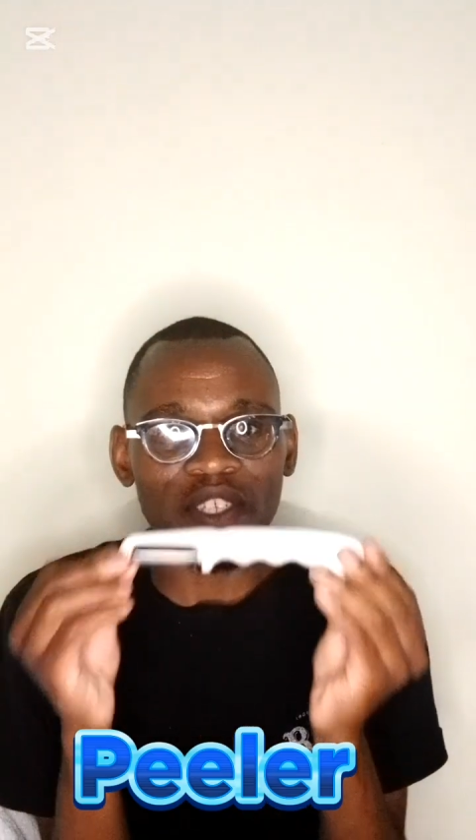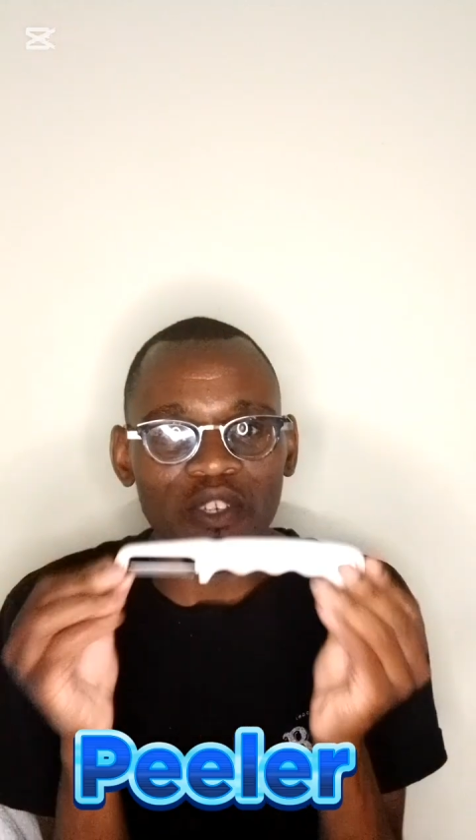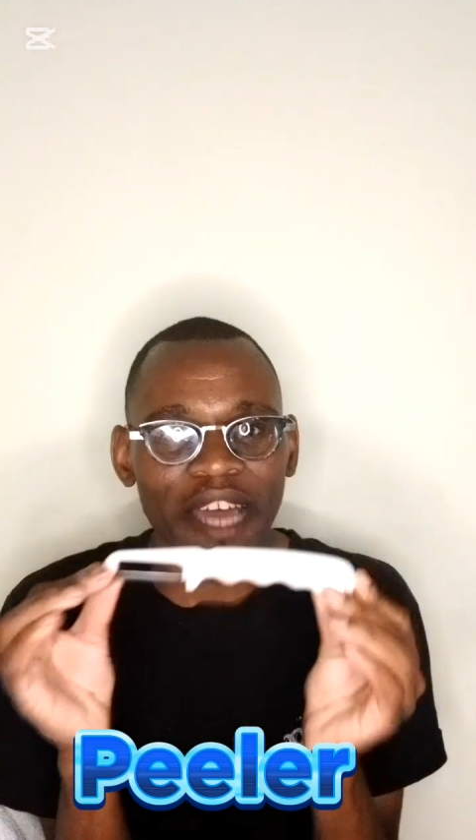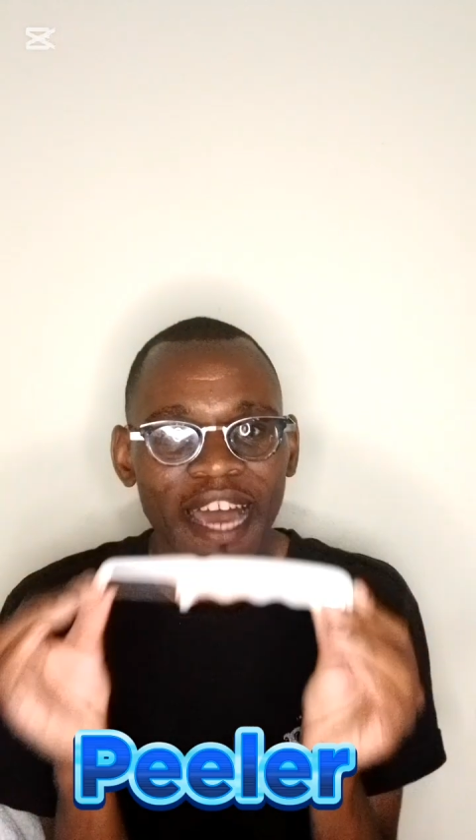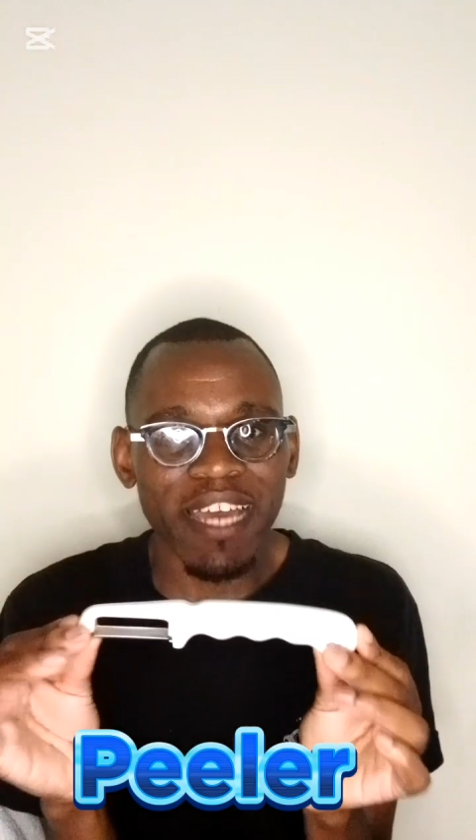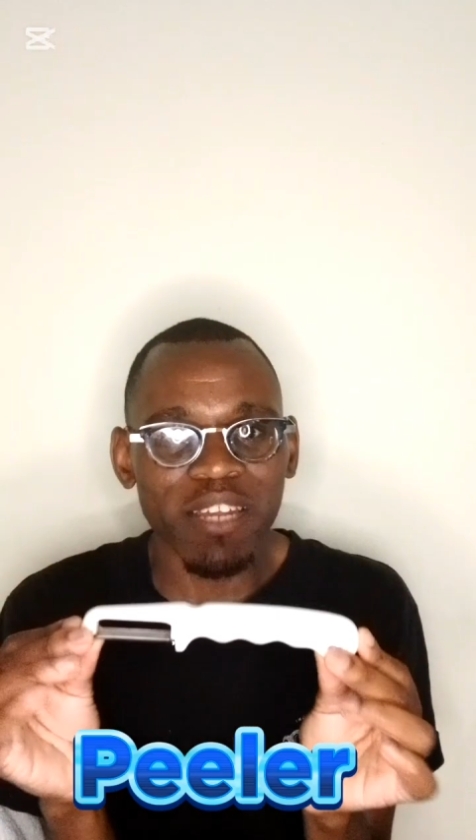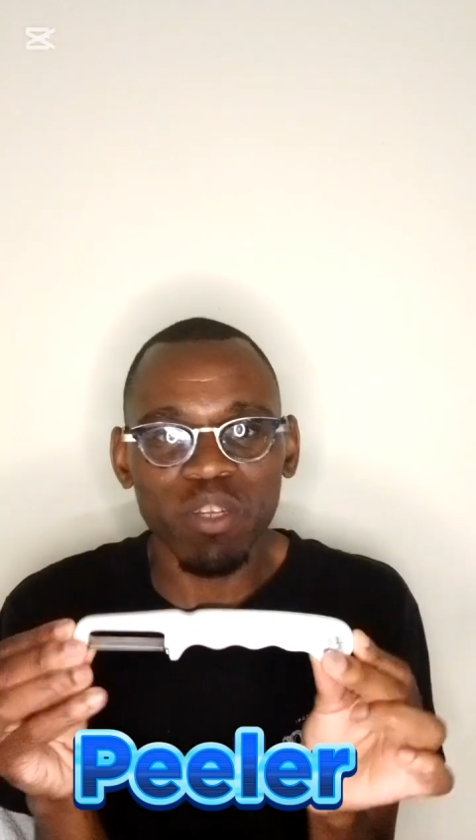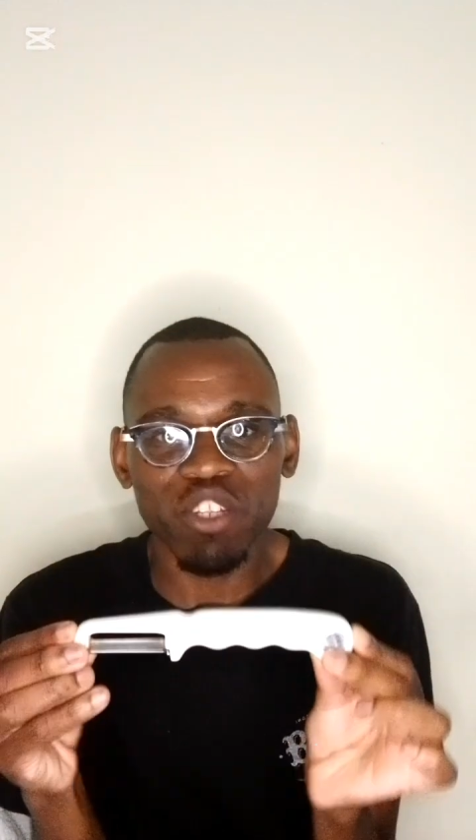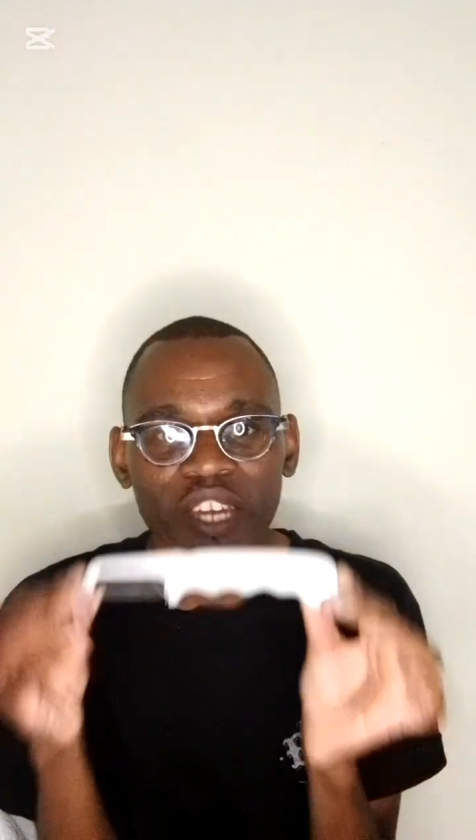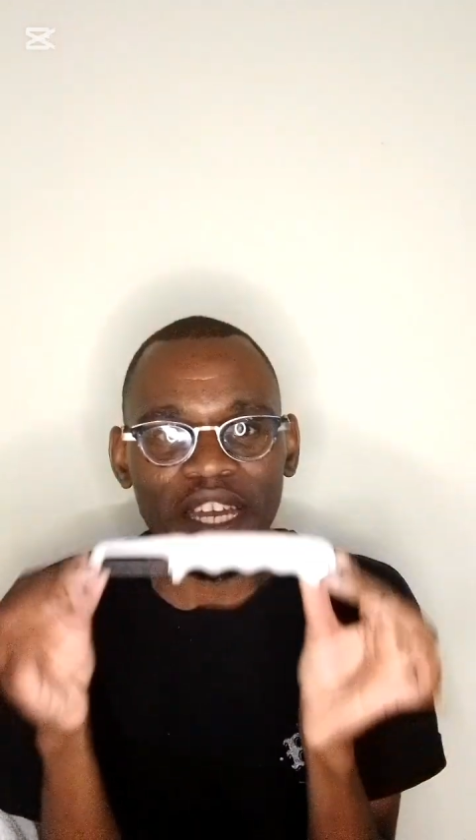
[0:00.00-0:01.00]
this on
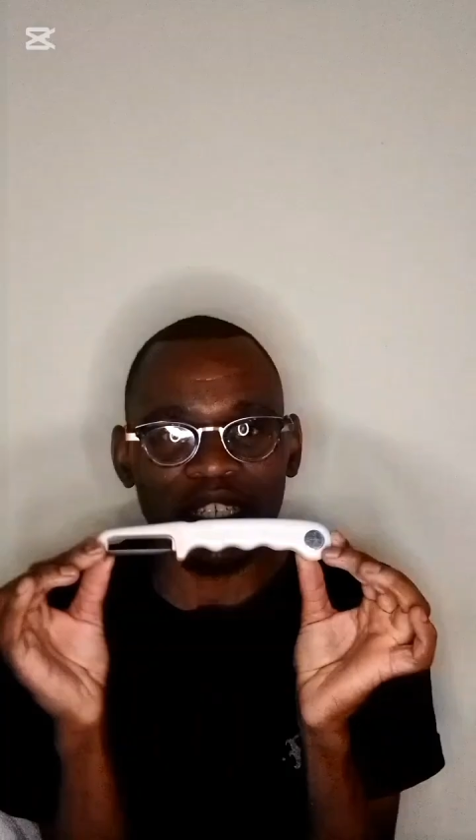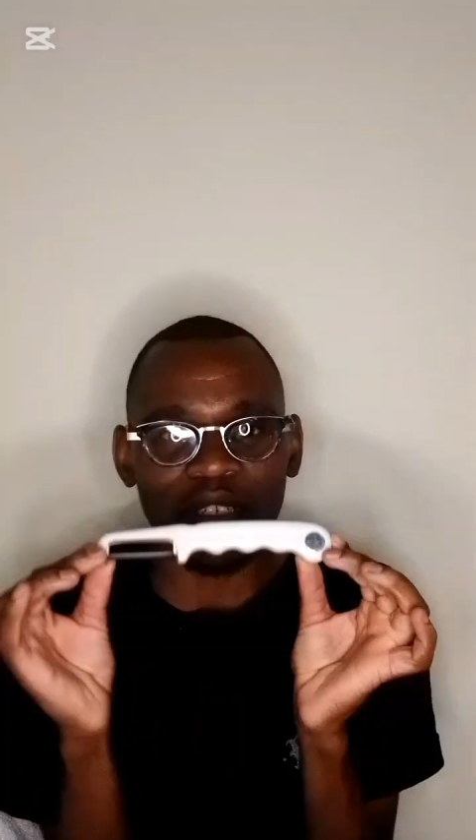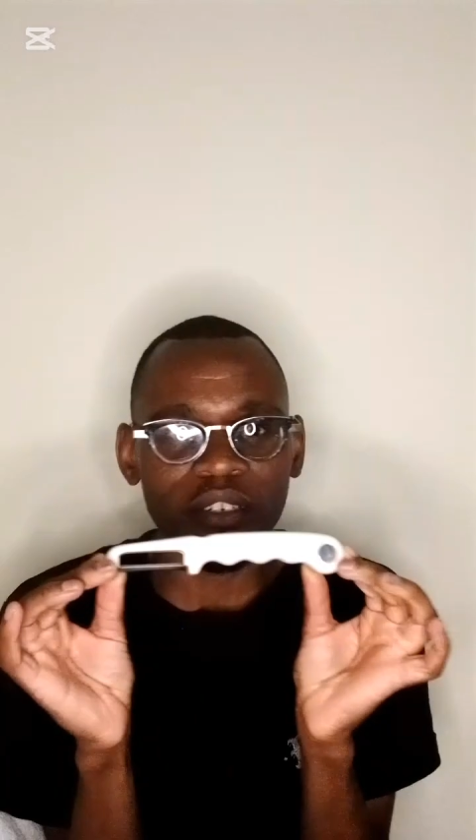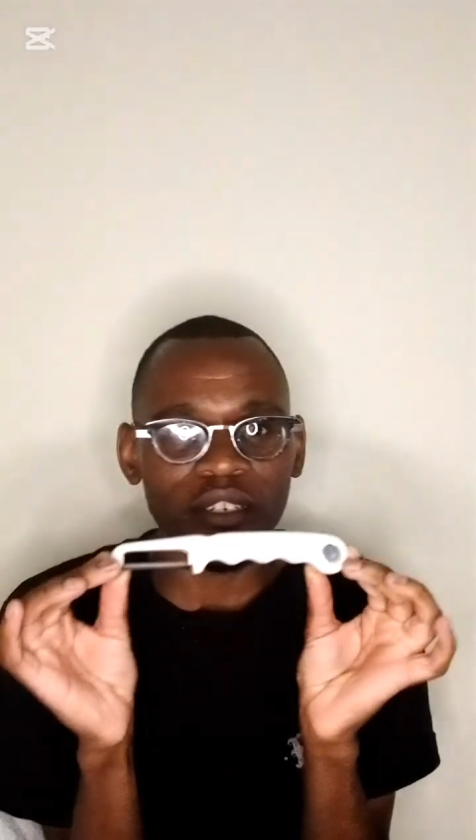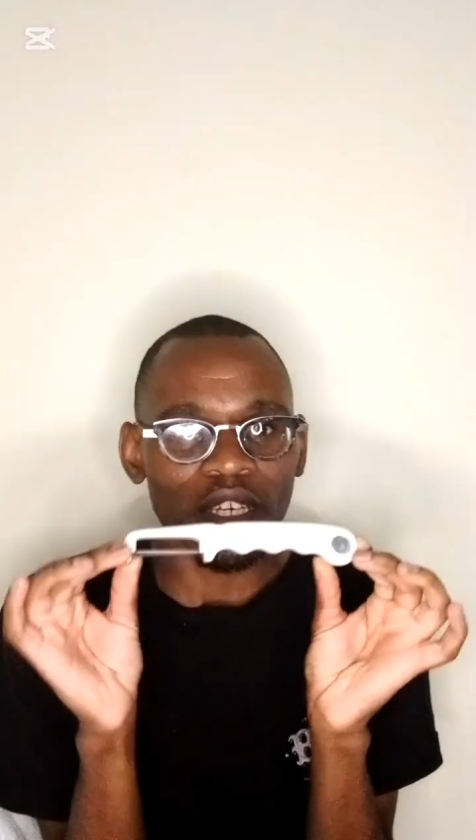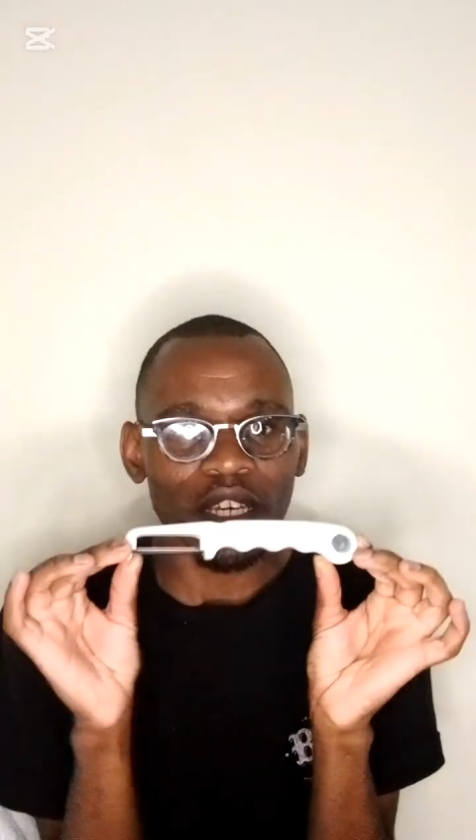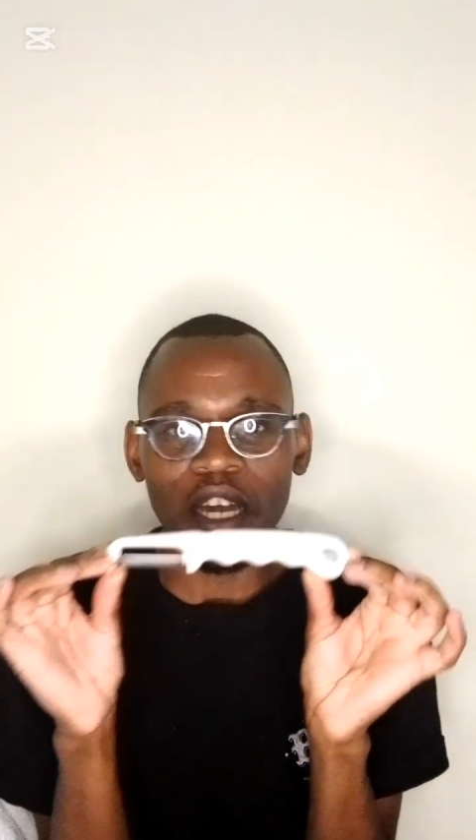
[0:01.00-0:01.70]
hand when you're cutting,